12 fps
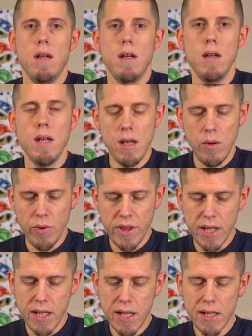now with
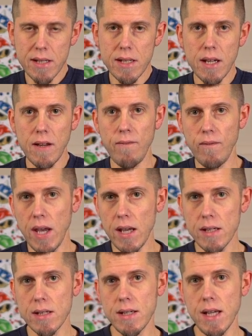the heatsink
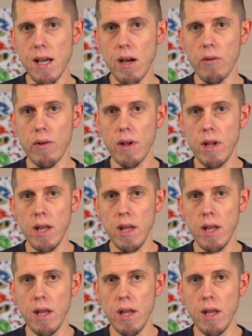face down,